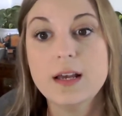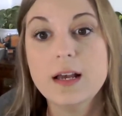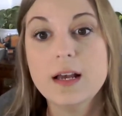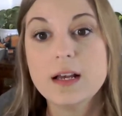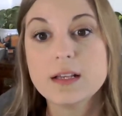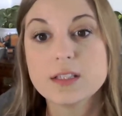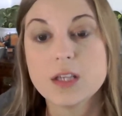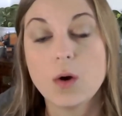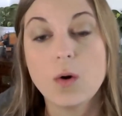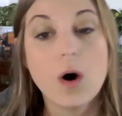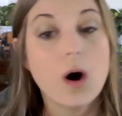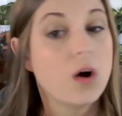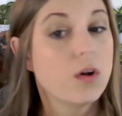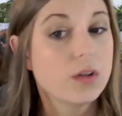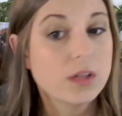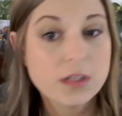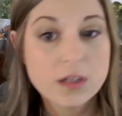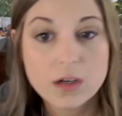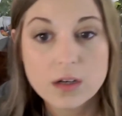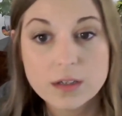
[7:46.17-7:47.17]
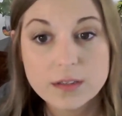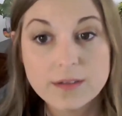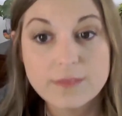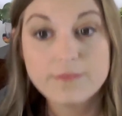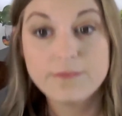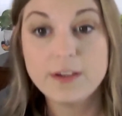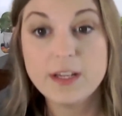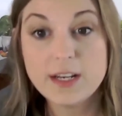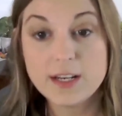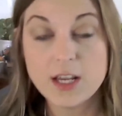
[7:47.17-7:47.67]
So all in all,
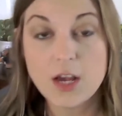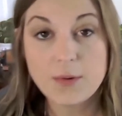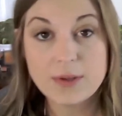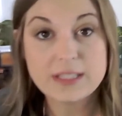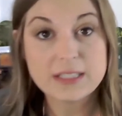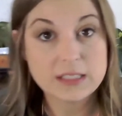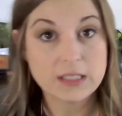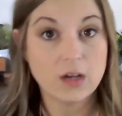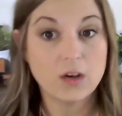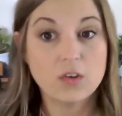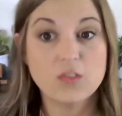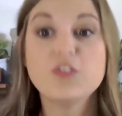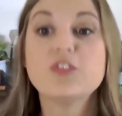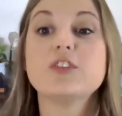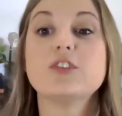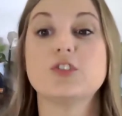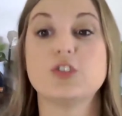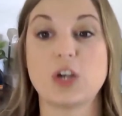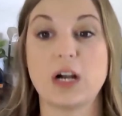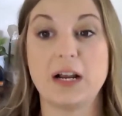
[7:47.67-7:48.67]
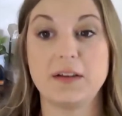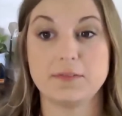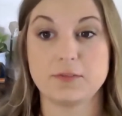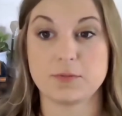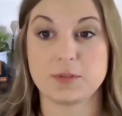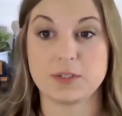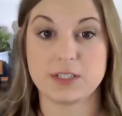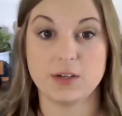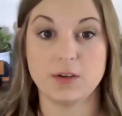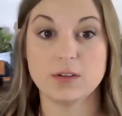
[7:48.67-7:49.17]
video itself drives
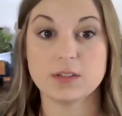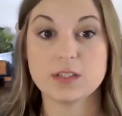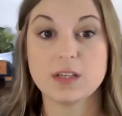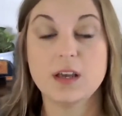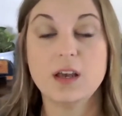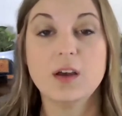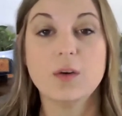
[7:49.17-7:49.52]
results.